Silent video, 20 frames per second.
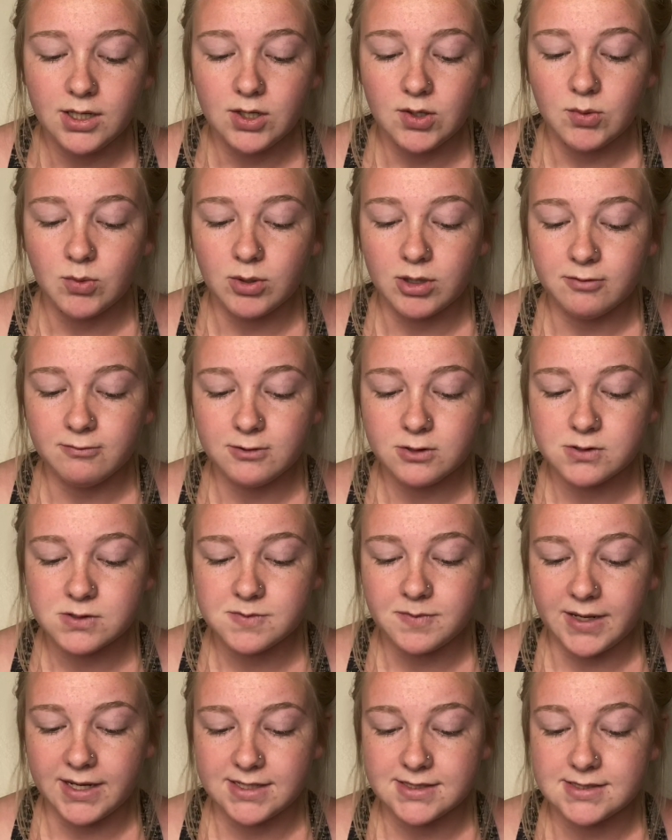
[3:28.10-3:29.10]
one of those
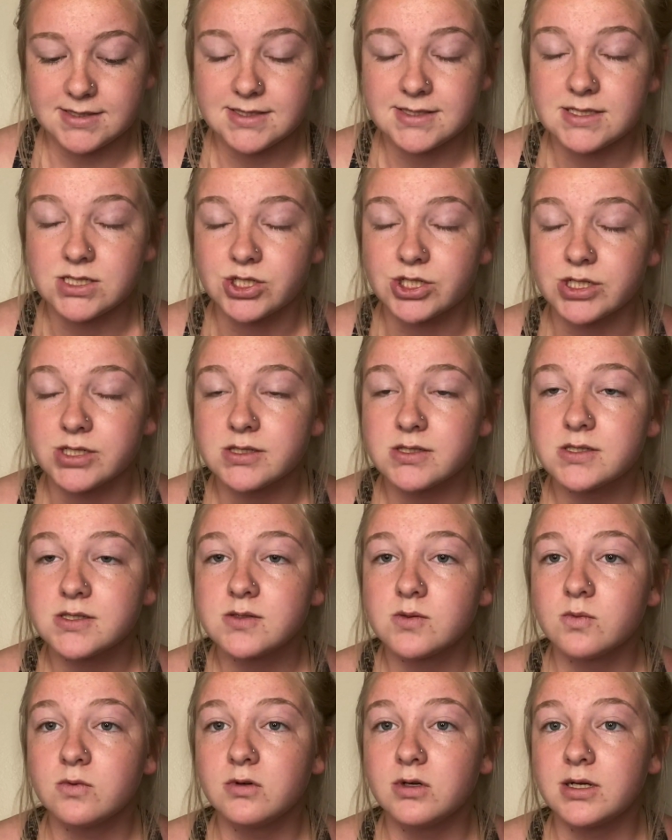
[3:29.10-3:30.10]
bad decisions
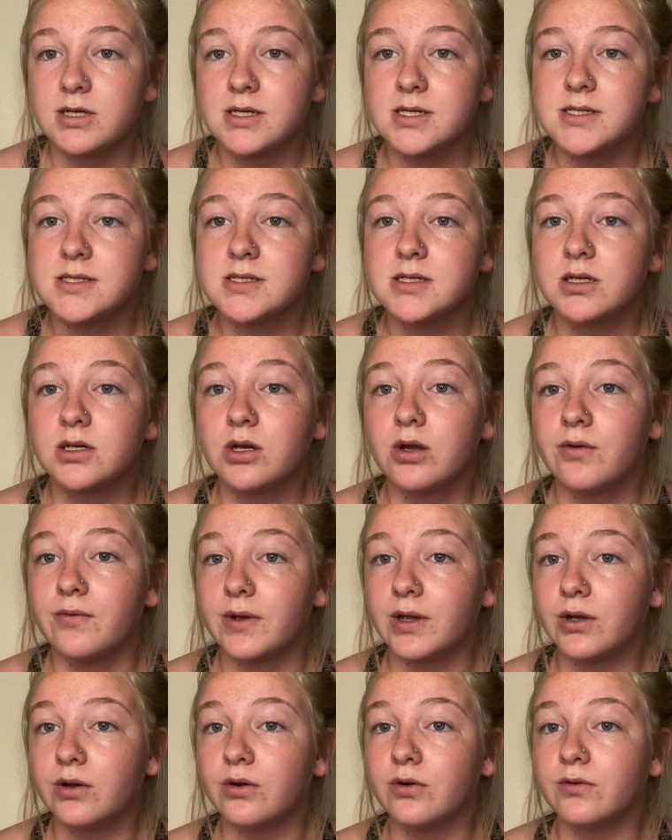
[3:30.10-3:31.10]
was going
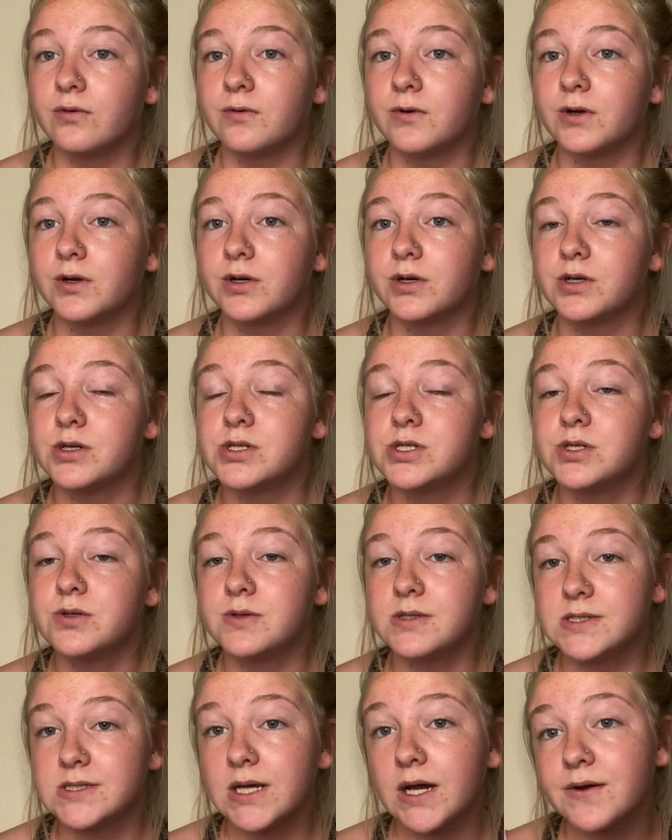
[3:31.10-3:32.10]
over to
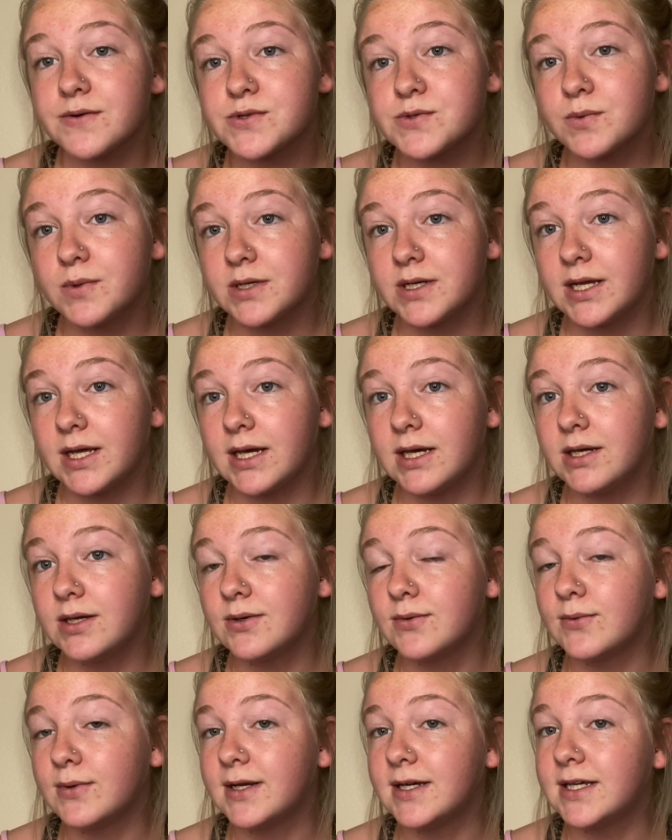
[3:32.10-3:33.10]
his house one day
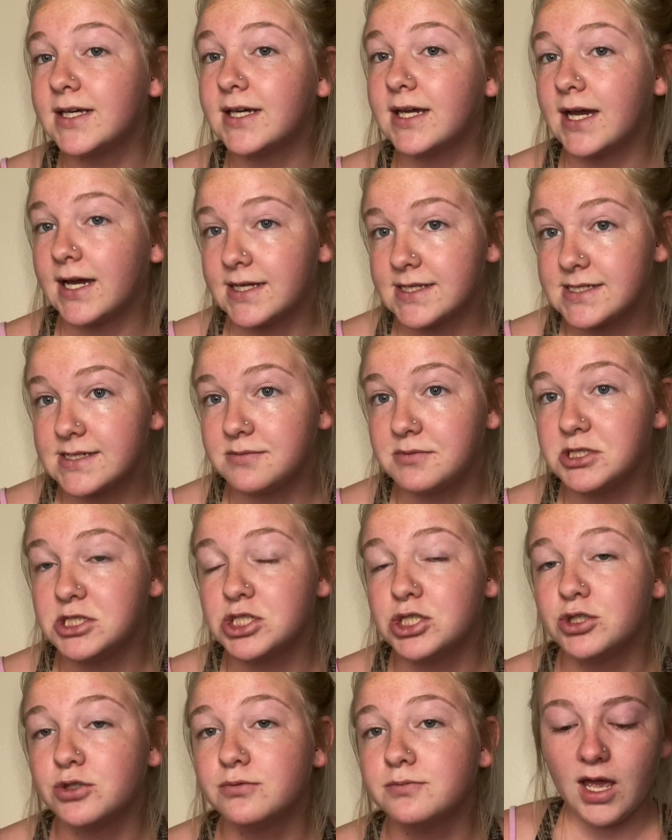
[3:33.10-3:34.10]
when he asked me
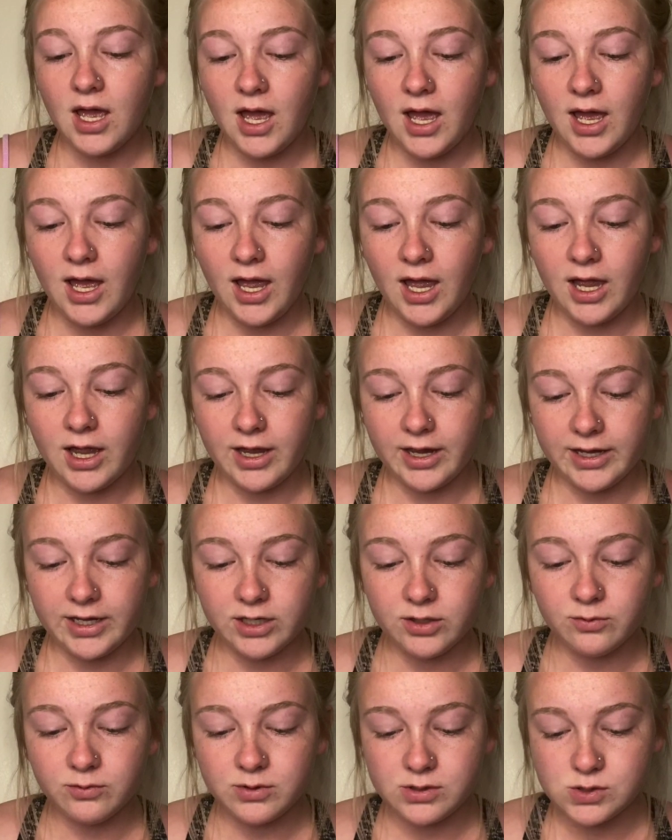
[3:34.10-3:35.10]
to. I
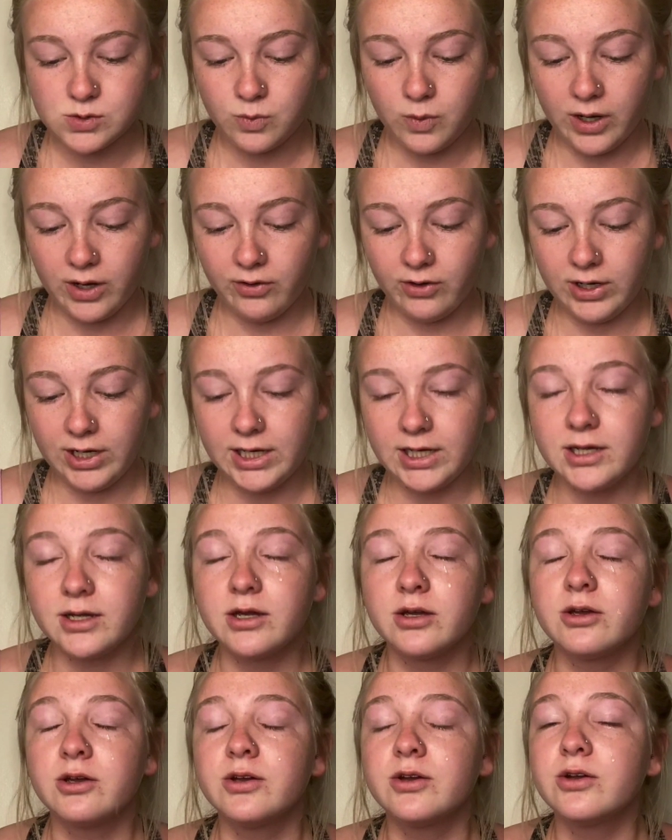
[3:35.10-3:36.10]
was wearing
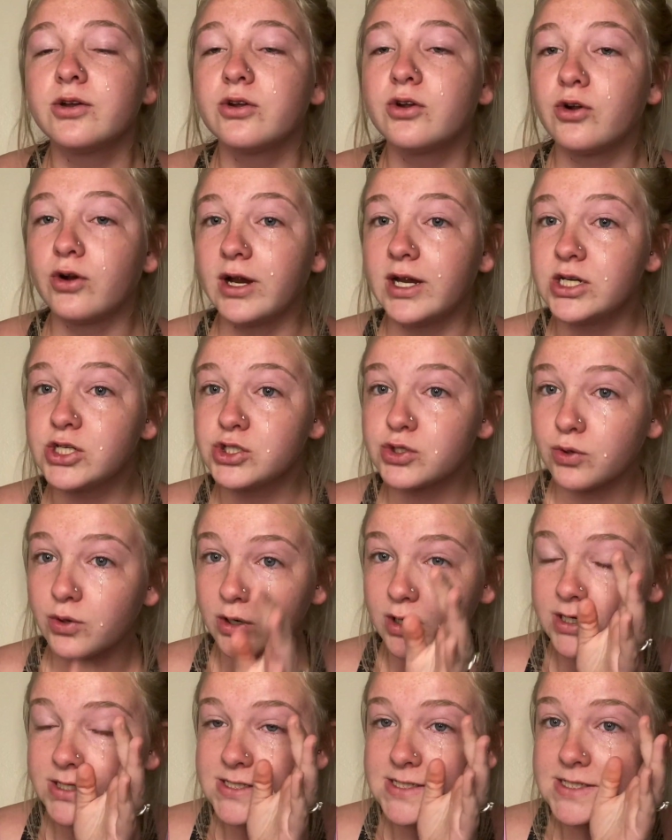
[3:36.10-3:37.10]
gray
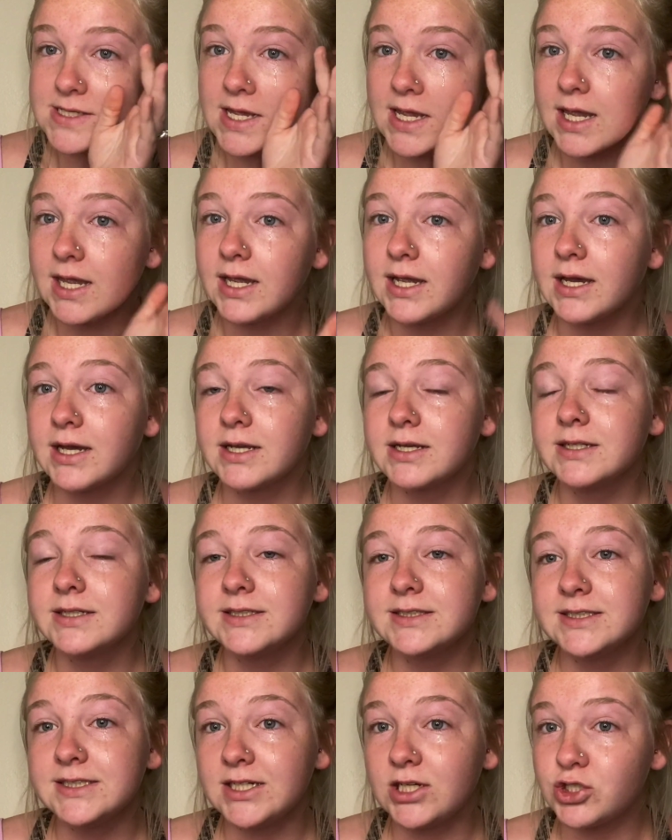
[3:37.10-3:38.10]
shorts and a
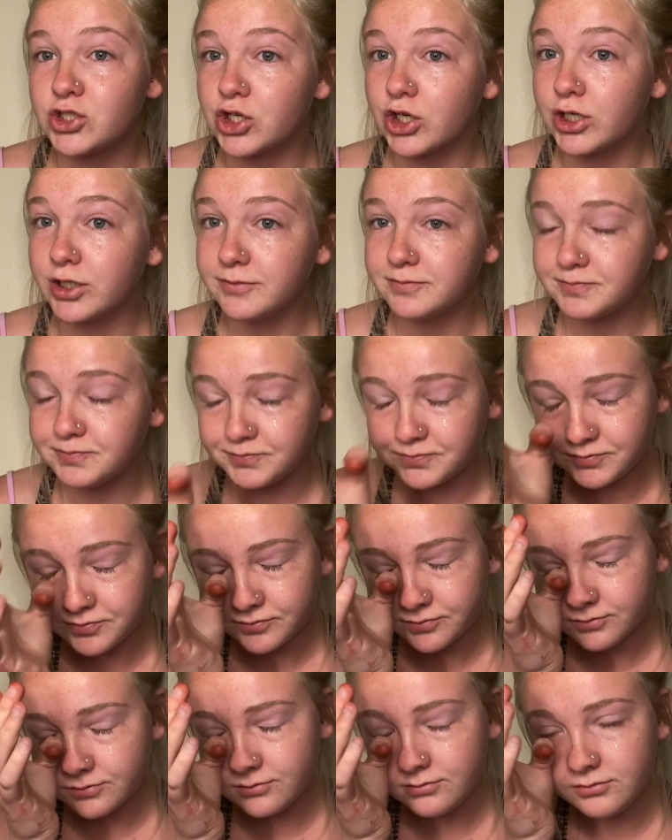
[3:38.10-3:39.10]
t-shirt.
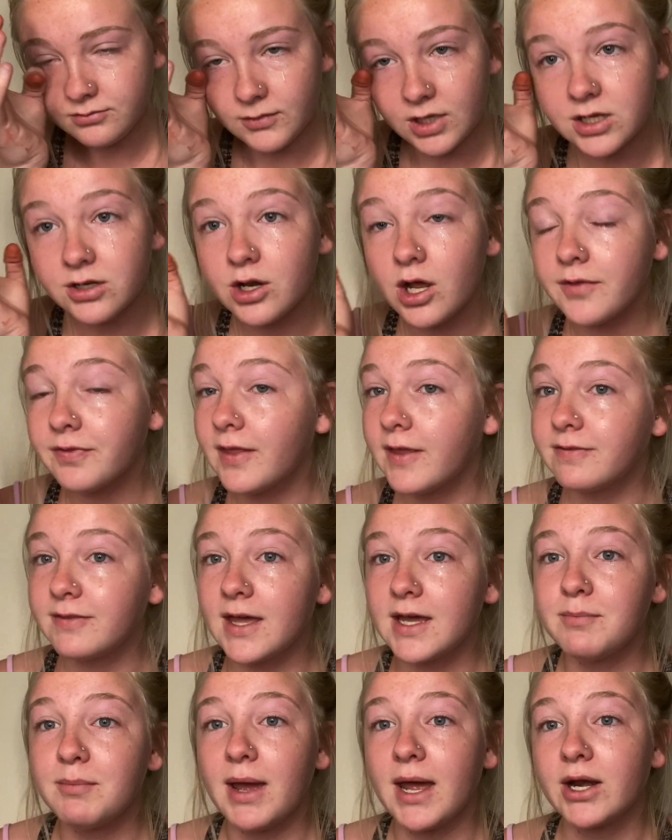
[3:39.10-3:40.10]
Not that
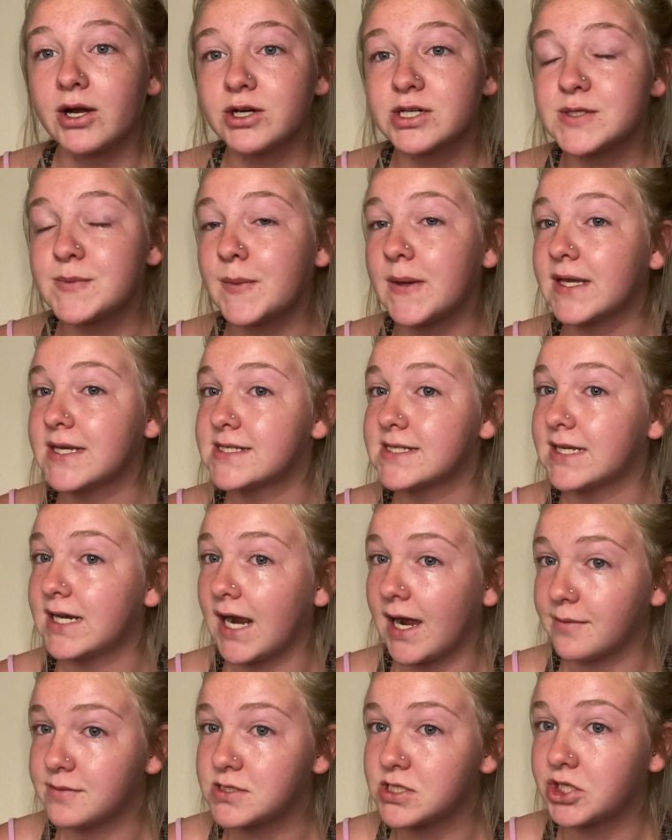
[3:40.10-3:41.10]
that matters because it
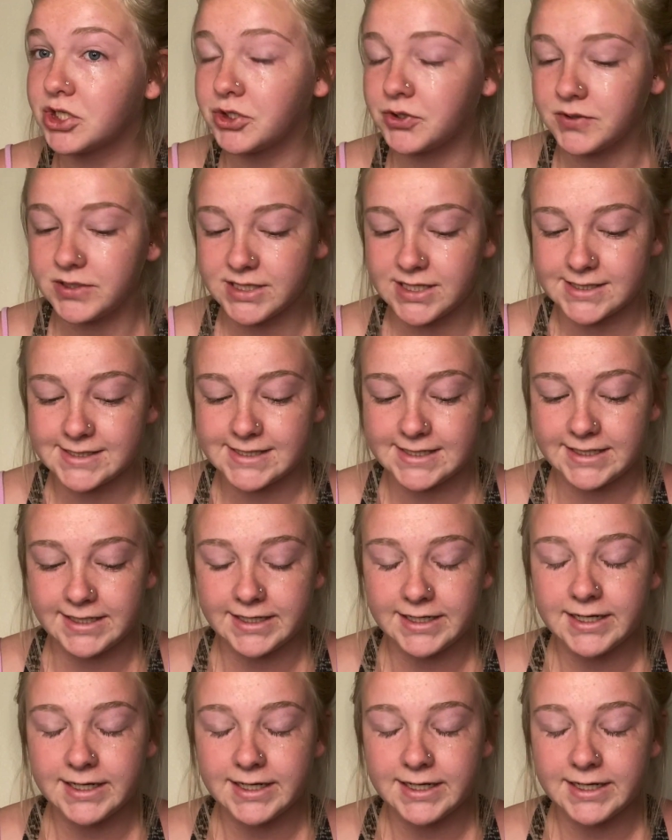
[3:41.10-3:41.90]
absolutely doesn't.